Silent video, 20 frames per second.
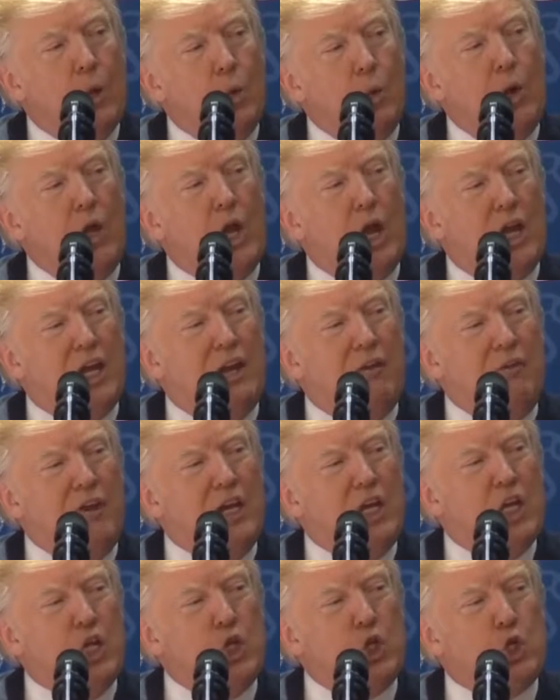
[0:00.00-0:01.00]
We are
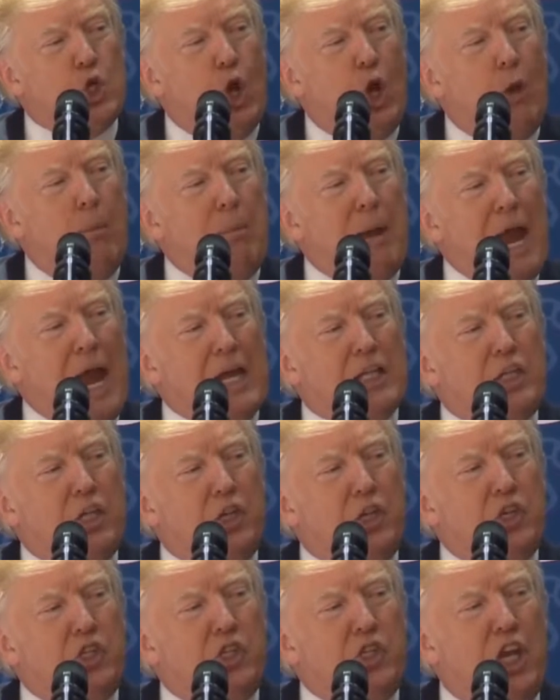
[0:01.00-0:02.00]
giving control back to
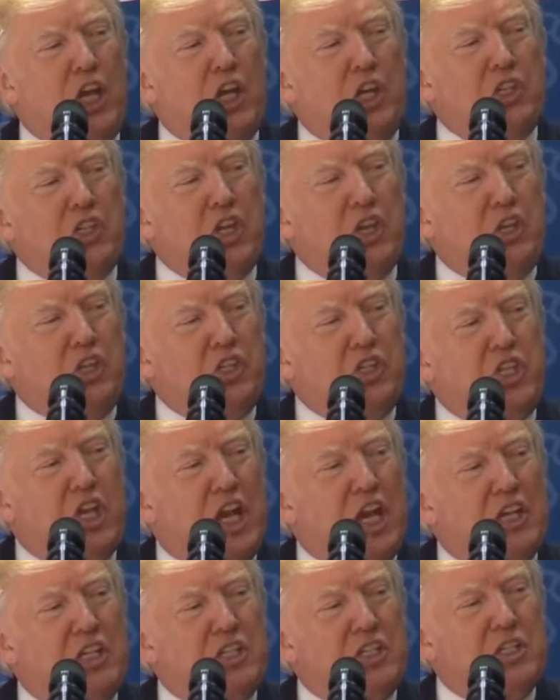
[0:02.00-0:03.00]
the cities and the
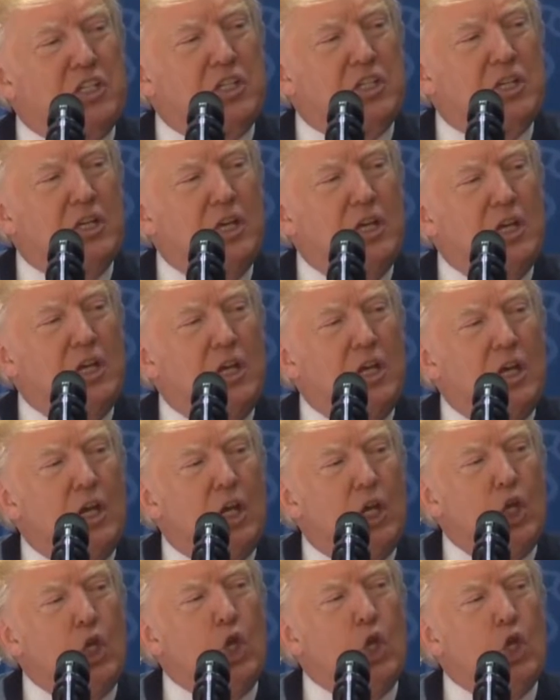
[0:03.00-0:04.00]
states.
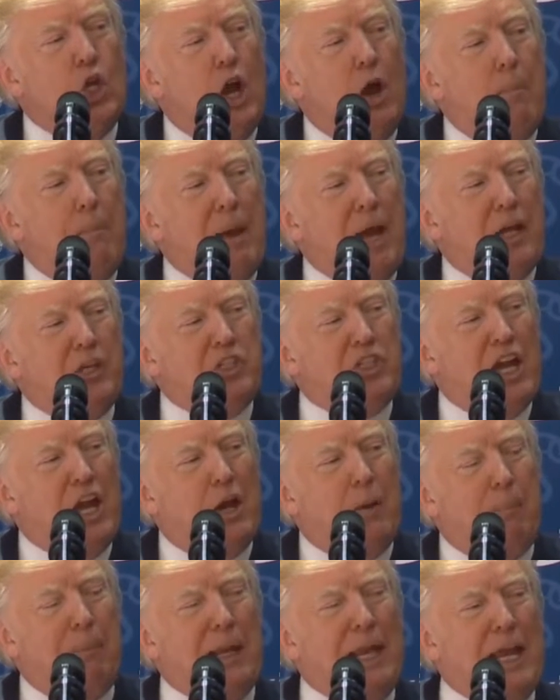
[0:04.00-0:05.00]
You know best how
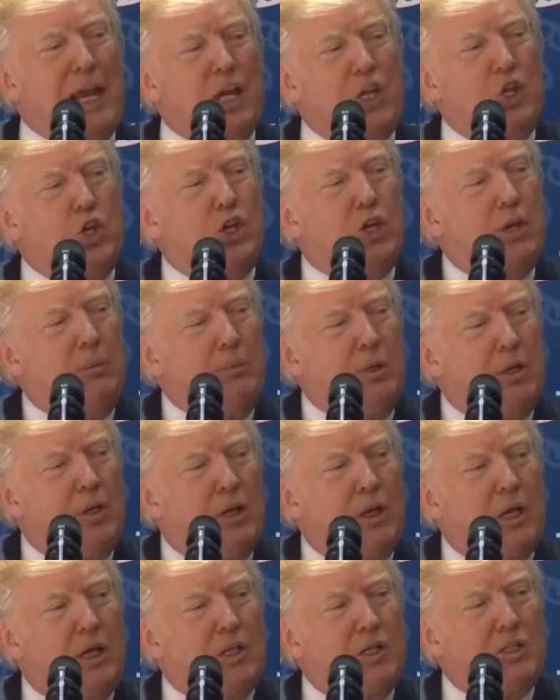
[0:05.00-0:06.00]
to plan your
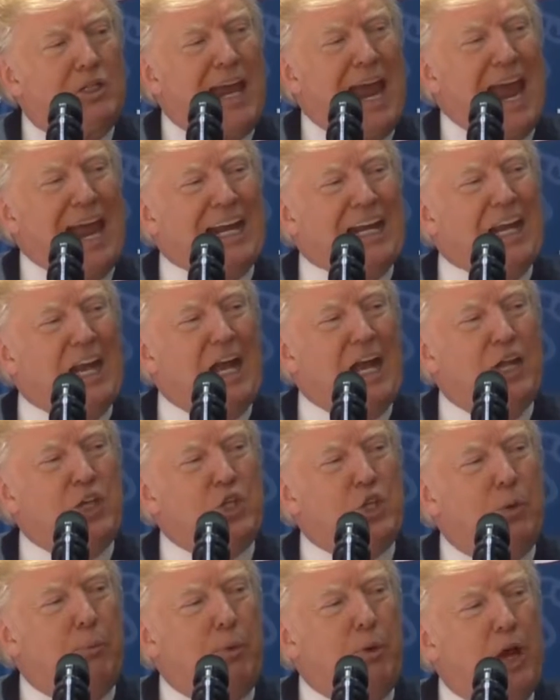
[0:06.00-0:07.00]
communities, analyze
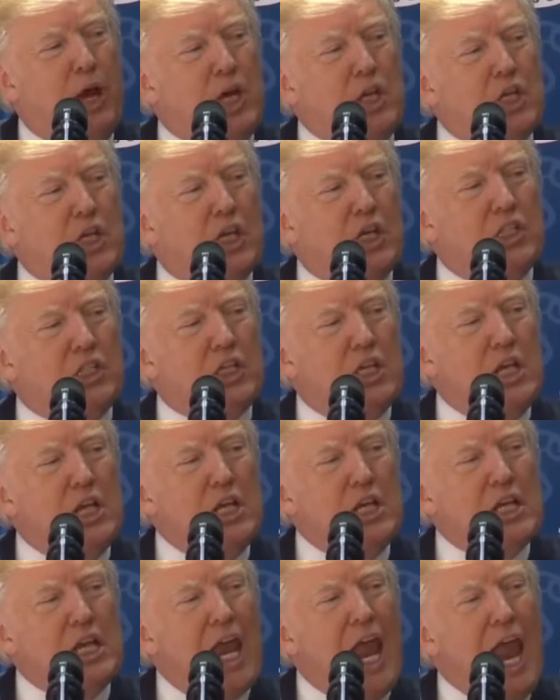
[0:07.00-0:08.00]
your projects,
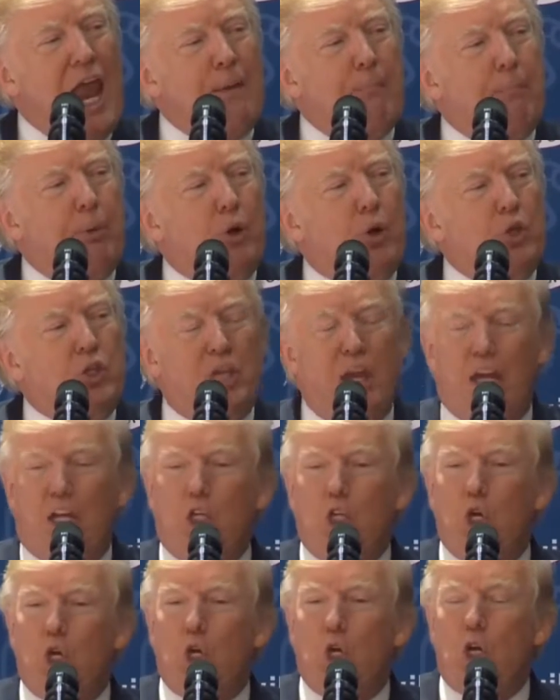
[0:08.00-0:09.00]
and
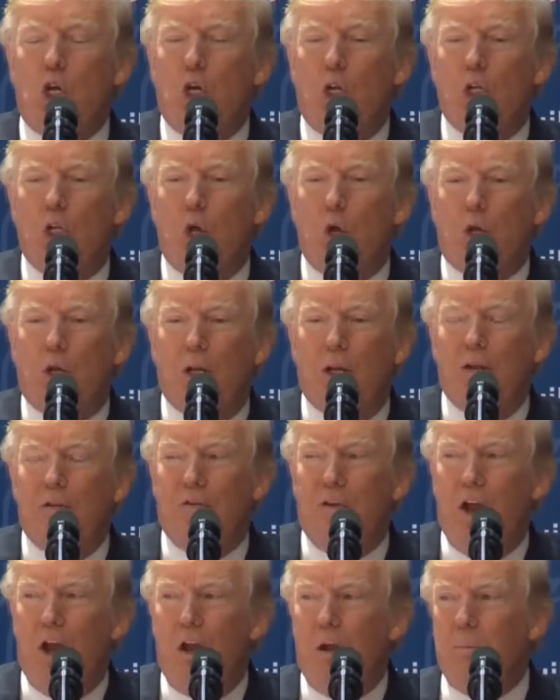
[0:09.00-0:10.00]
protect your local
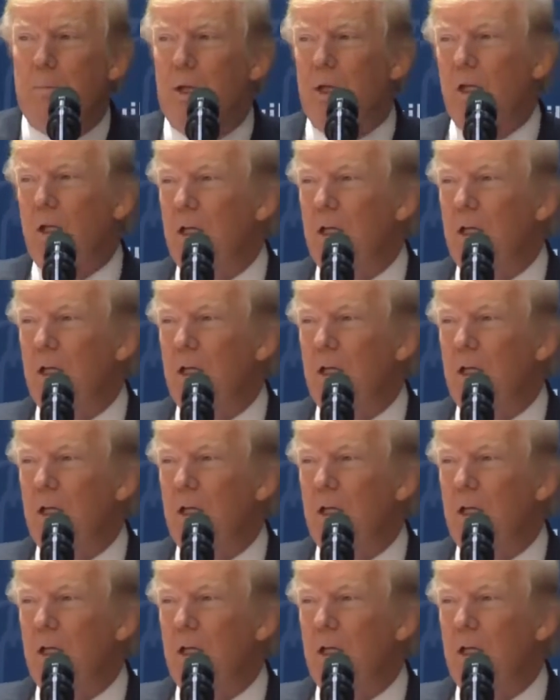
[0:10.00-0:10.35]
environment.